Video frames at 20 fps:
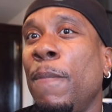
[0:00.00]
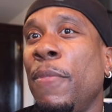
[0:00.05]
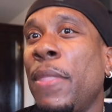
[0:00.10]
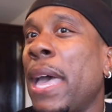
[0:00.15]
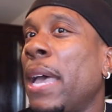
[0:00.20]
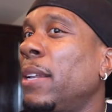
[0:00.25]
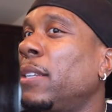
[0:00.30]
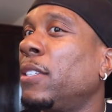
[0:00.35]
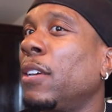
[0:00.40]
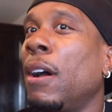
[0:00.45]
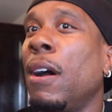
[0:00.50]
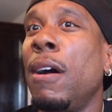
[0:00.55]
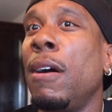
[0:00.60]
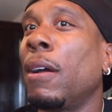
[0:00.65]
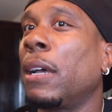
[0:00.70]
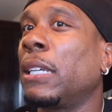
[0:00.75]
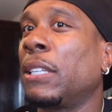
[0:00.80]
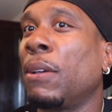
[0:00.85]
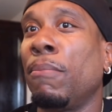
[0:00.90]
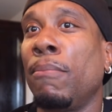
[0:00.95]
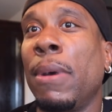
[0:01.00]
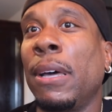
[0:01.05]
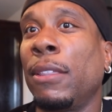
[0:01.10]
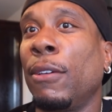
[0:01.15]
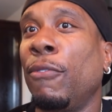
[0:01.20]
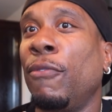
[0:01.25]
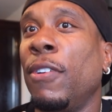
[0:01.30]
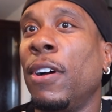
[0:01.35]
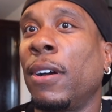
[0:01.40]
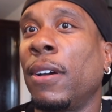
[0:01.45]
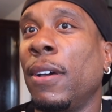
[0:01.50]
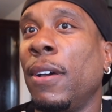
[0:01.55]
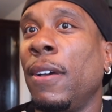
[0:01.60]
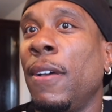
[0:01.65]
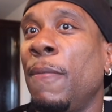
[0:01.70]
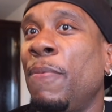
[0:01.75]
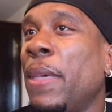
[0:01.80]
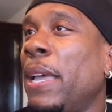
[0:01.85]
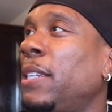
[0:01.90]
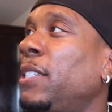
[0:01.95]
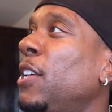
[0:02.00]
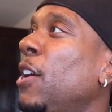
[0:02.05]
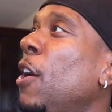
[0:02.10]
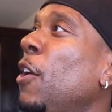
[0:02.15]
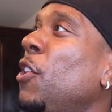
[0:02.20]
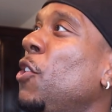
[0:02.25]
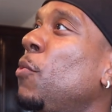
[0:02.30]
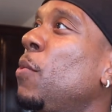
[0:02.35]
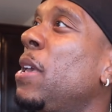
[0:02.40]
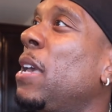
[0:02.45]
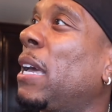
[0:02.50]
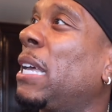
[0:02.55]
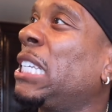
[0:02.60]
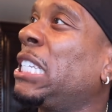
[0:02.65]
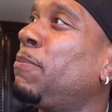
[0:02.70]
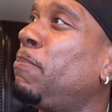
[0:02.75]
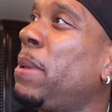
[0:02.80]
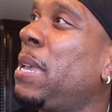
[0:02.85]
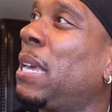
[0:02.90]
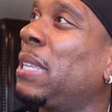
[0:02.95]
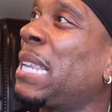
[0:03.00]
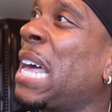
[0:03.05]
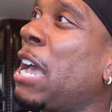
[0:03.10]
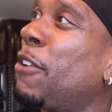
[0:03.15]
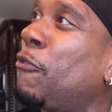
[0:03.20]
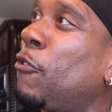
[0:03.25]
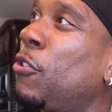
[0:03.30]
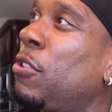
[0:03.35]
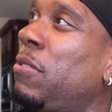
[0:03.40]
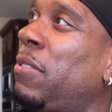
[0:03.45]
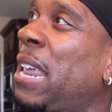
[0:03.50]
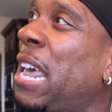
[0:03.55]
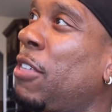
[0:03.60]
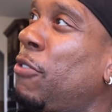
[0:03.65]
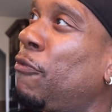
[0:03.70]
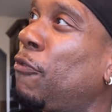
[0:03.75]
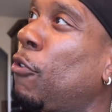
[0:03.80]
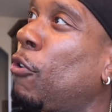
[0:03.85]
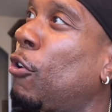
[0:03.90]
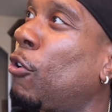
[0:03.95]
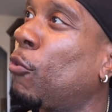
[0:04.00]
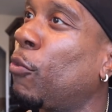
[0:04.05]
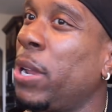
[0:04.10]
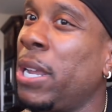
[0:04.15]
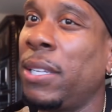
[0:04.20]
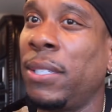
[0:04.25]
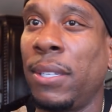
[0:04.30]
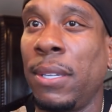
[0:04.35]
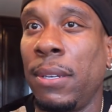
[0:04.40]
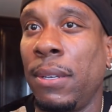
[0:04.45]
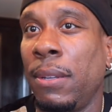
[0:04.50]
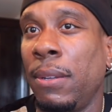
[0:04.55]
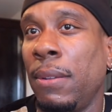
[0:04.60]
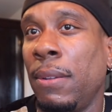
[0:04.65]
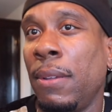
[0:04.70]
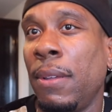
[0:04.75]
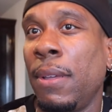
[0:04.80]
That tongue is a motherfucker. They tell you it could speak life or death for a reason.